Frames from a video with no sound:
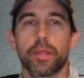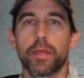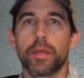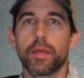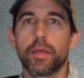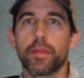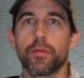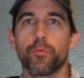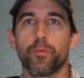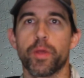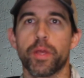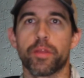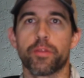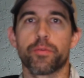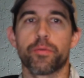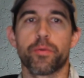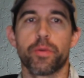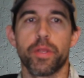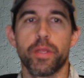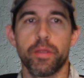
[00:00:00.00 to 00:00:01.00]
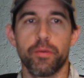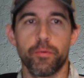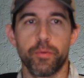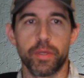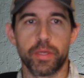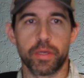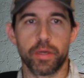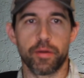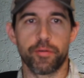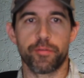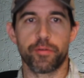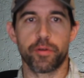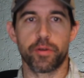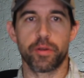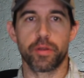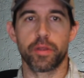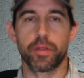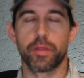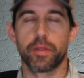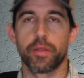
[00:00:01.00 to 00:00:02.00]
In week 3, we
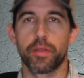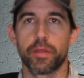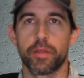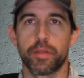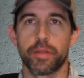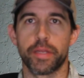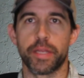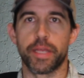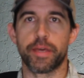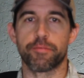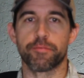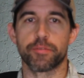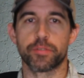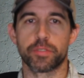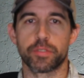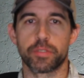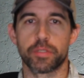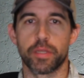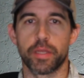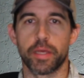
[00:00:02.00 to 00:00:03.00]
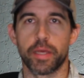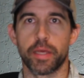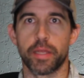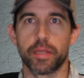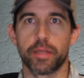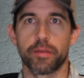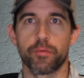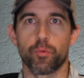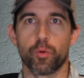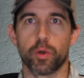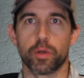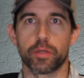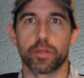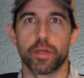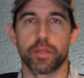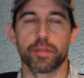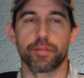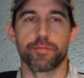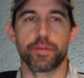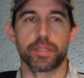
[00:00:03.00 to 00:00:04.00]
covered nymphs and worked
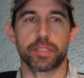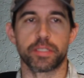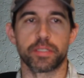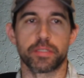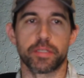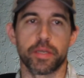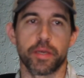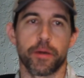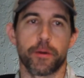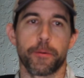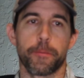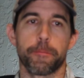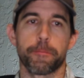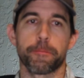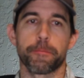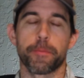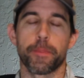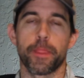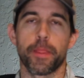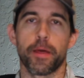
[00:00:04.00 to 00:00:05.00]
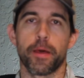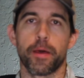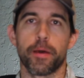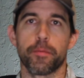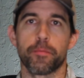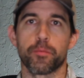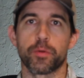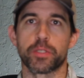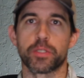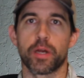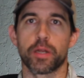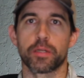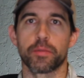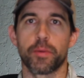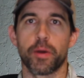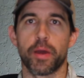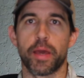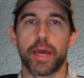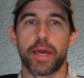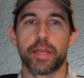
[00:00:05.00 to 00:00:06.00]
on the pheasant tail. We talked
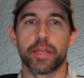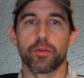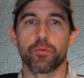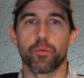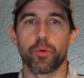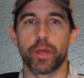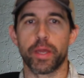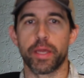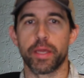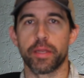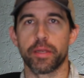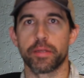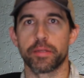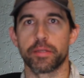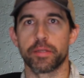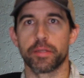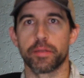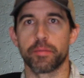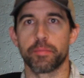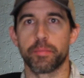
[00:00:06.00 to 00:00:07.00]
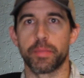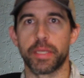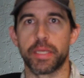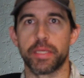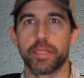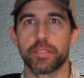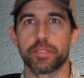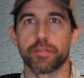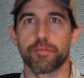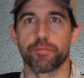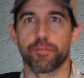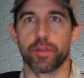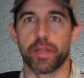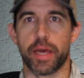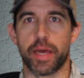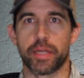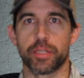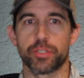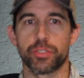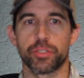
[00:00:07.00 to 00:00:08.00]
about adding weight, beads, and
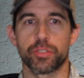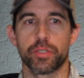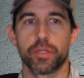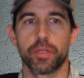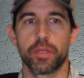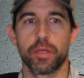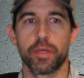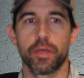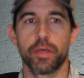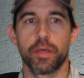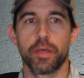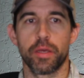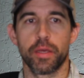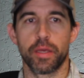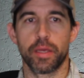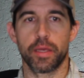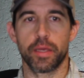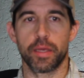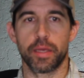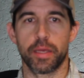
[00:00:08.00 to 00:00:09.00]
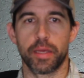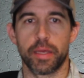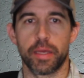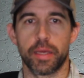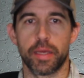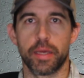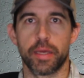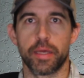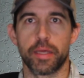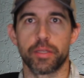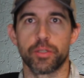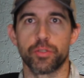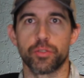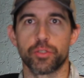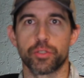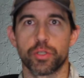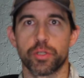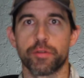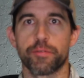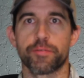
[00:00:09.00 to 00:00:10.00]
flash. And you
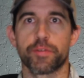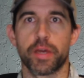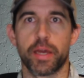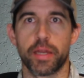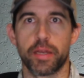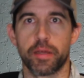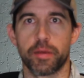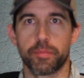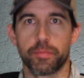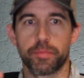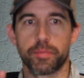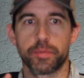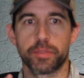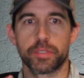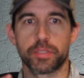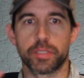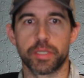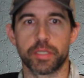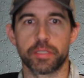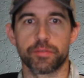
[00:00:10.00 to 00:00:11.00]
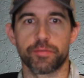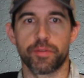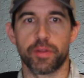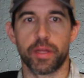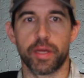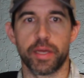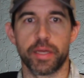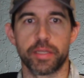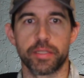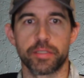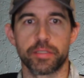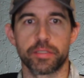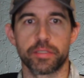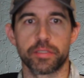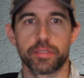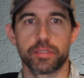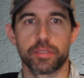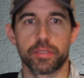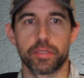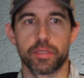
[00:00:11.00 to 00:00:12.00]
should have tied up 6 flies
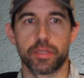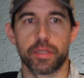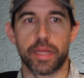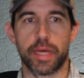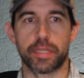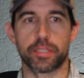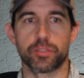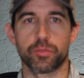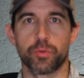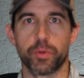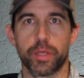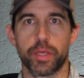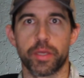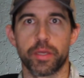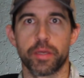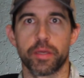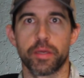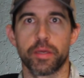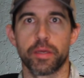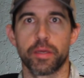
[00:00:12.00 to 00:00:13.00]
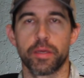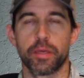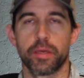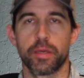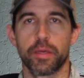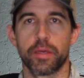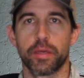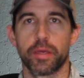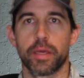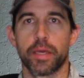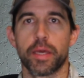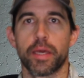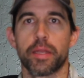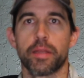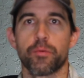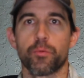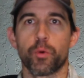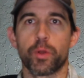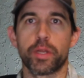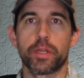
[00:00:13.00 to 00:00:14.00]
last week
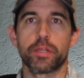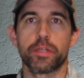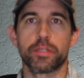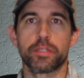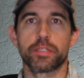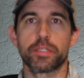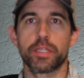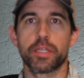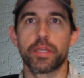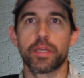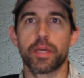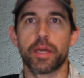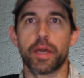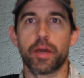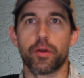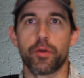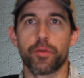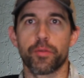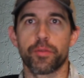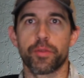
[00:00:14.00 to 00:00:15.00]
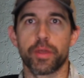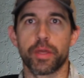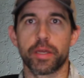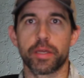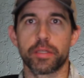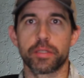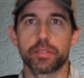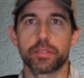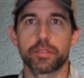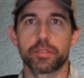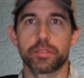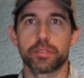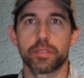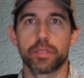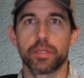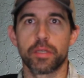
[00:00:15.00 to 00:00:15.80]
and wanted to see how things